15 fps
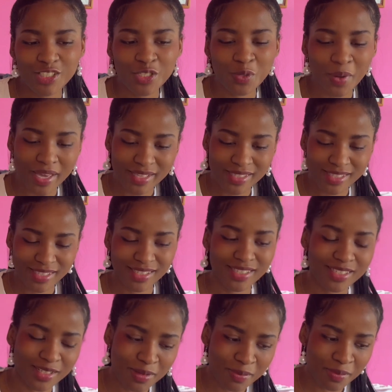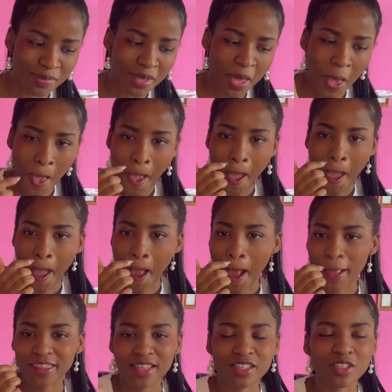to a system
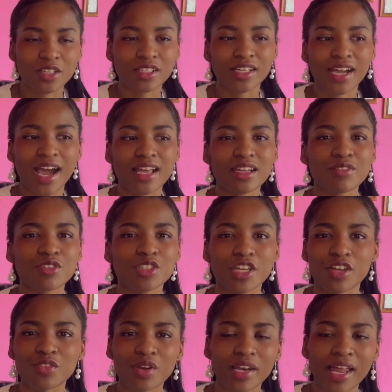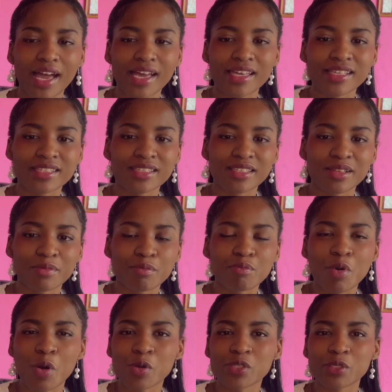that's going to kind of generalize
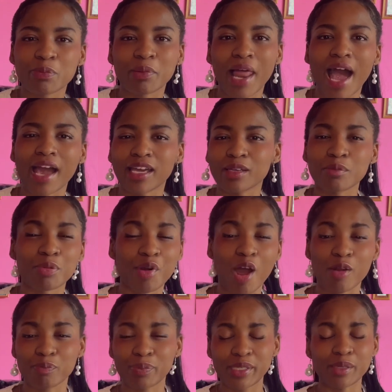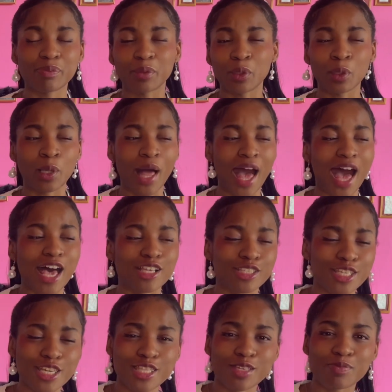most black and brown people as
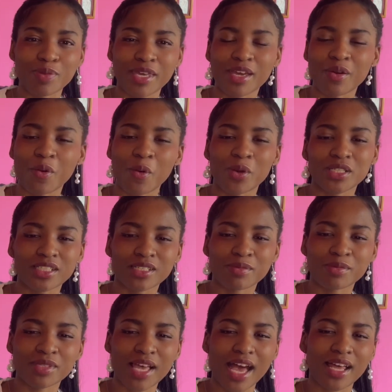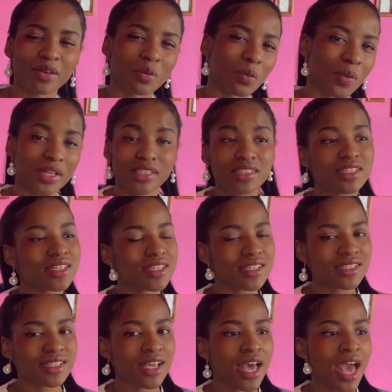either being autumns and
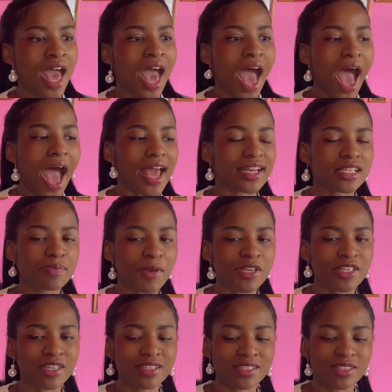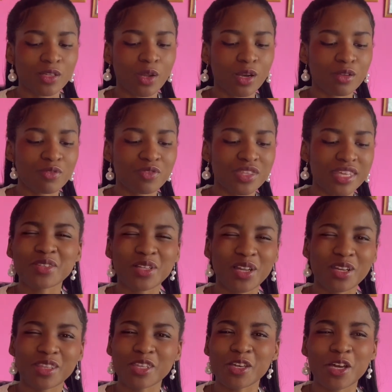winters. And especially since a lot of the
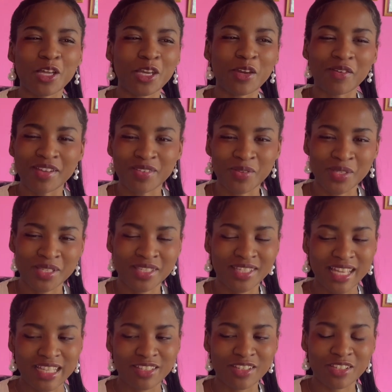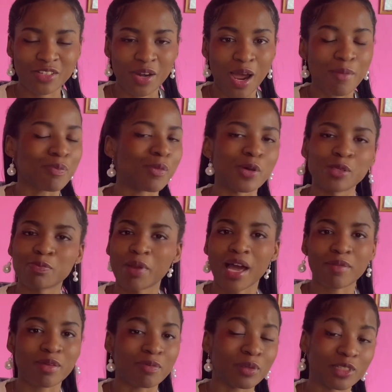early resources tend to describe most
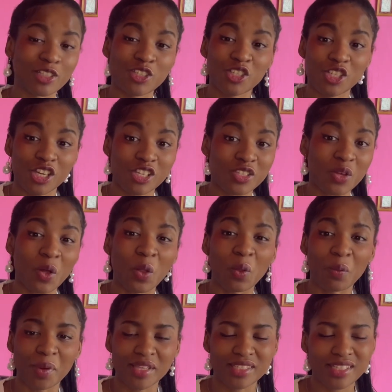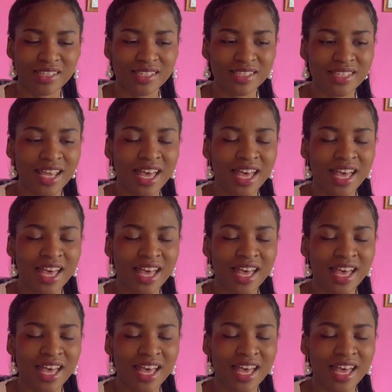black people as just all winters.